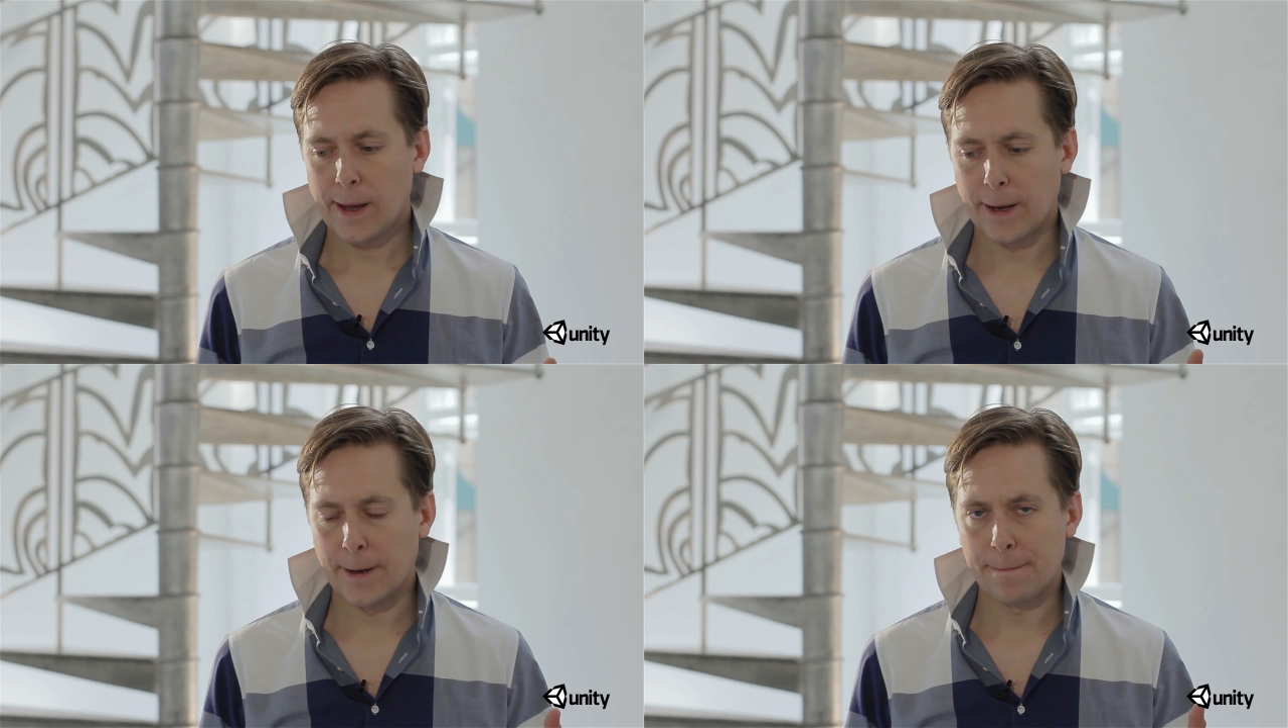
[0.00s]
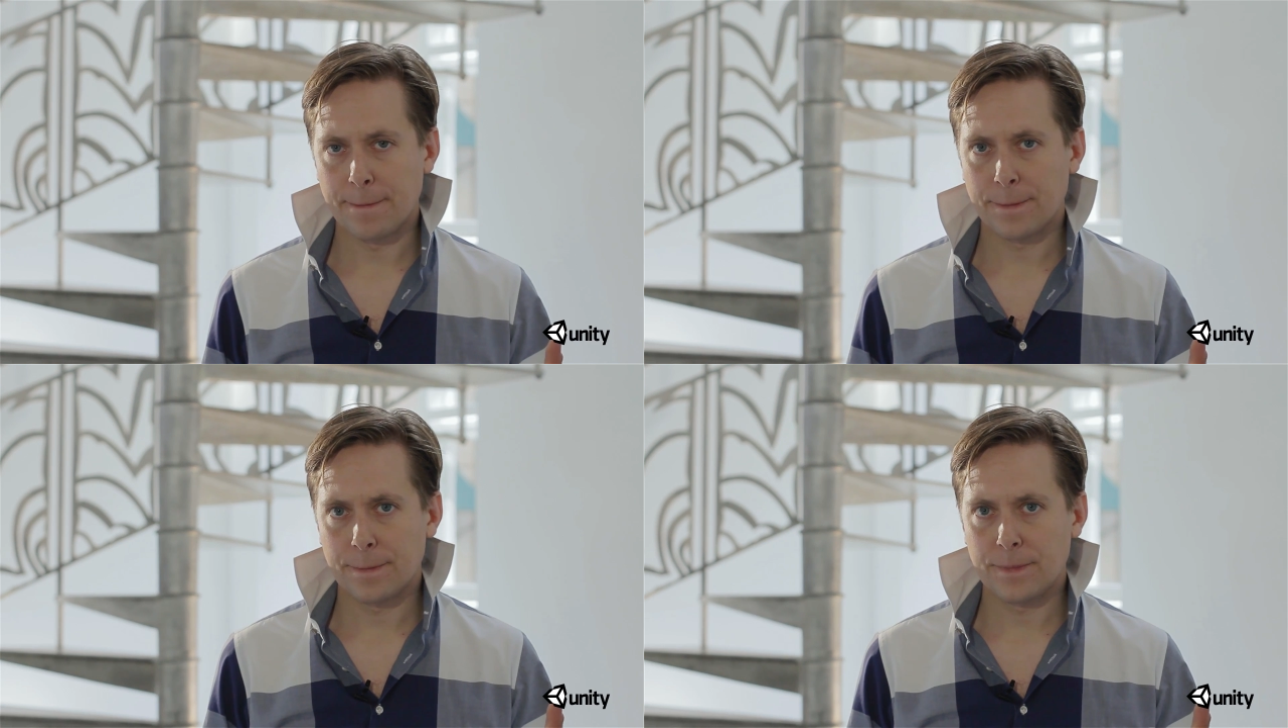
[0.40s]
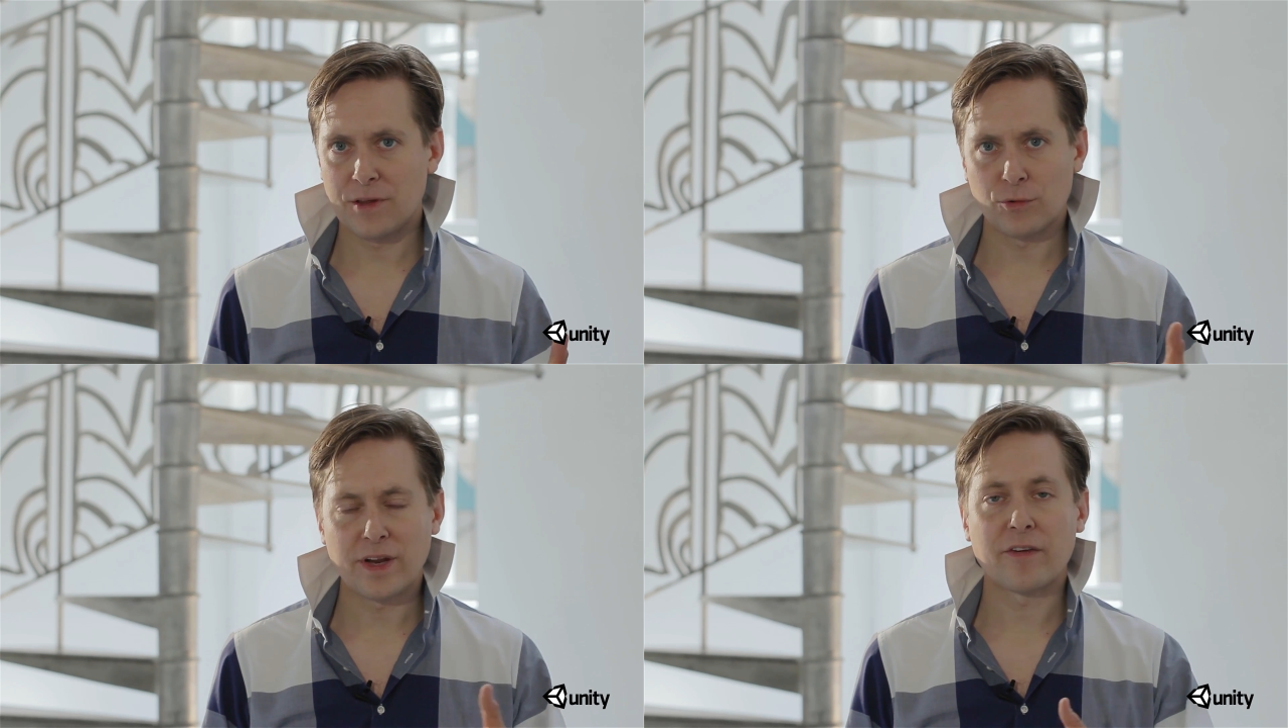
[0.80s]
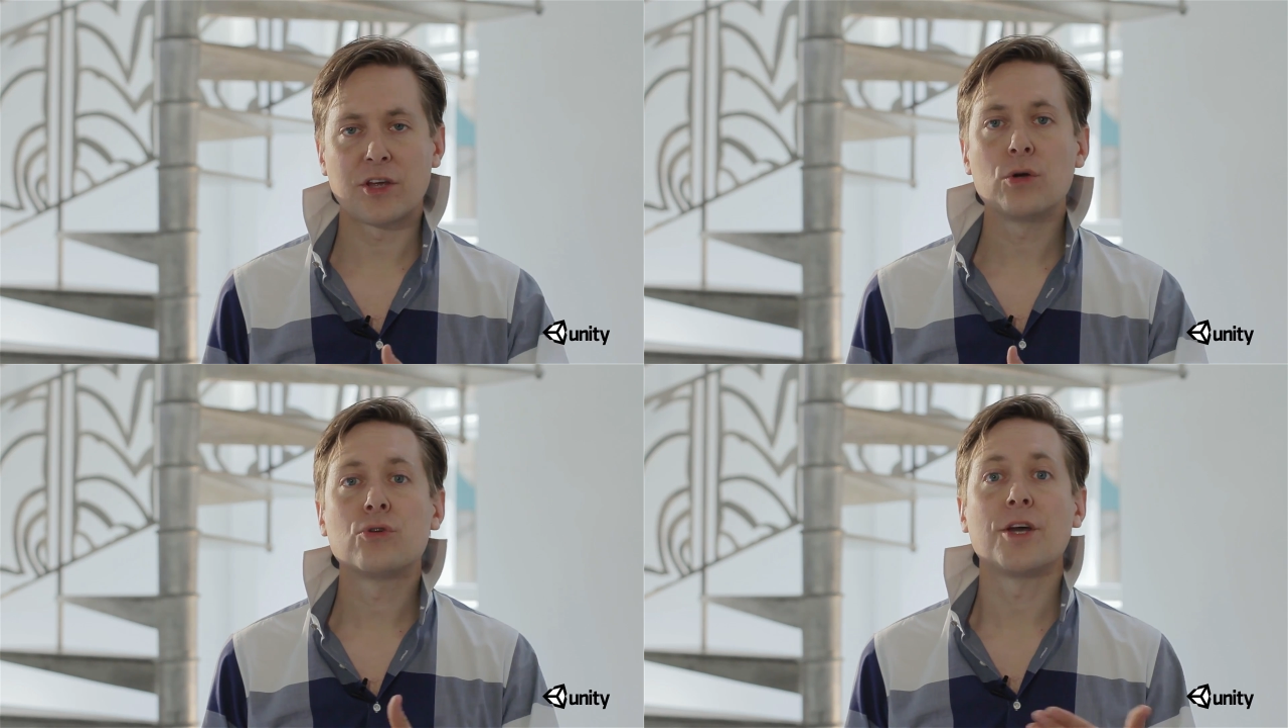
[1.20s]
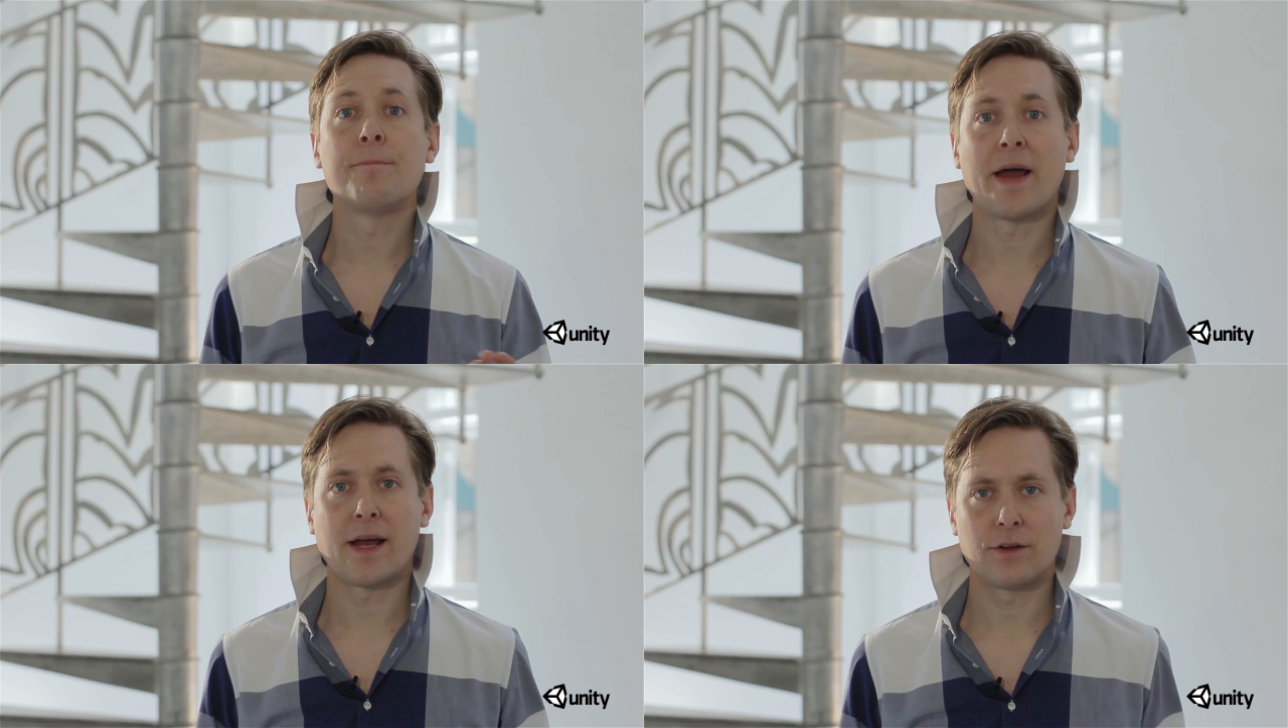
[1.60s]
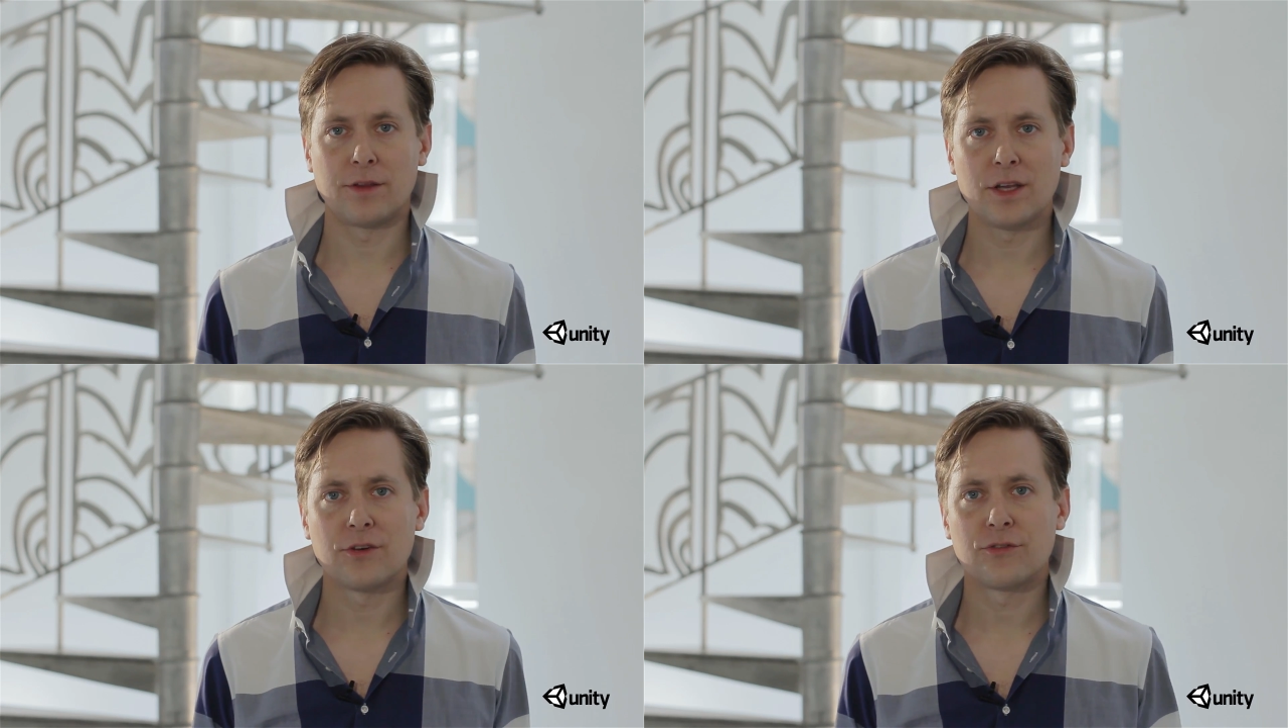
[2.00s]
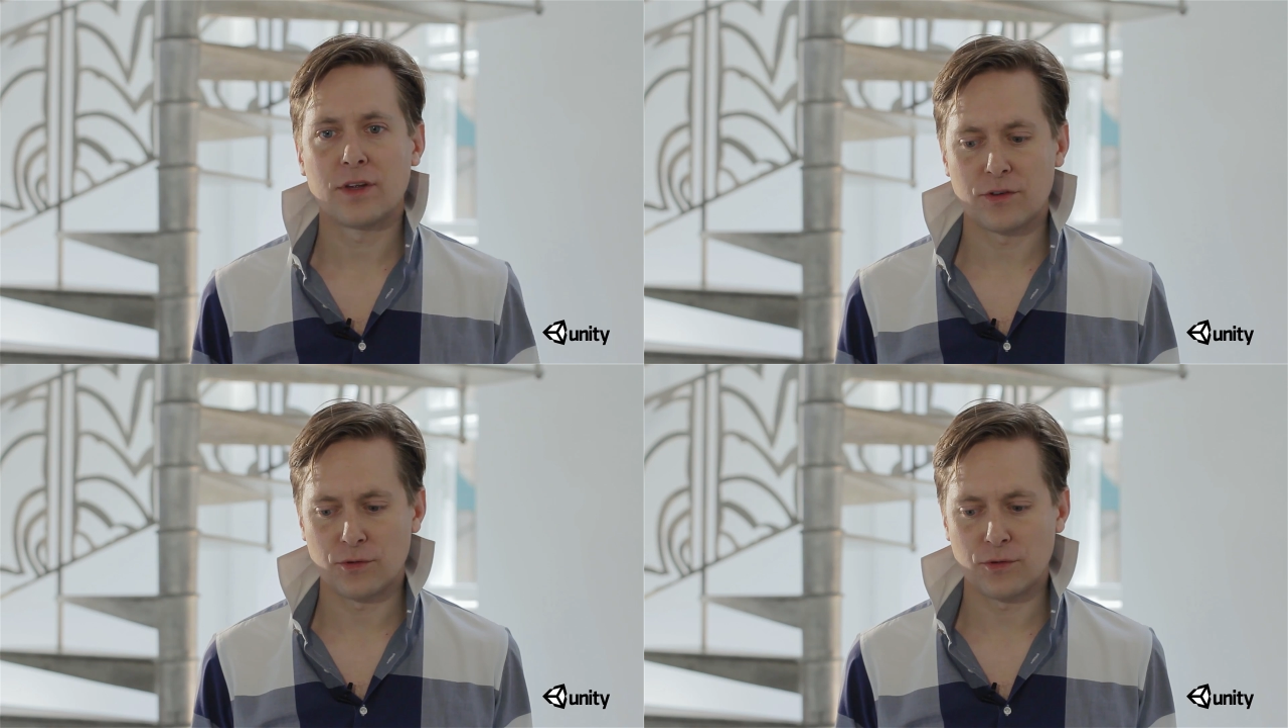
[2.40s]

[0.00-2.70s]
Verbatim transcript: um, this would have a huge impact on the industry.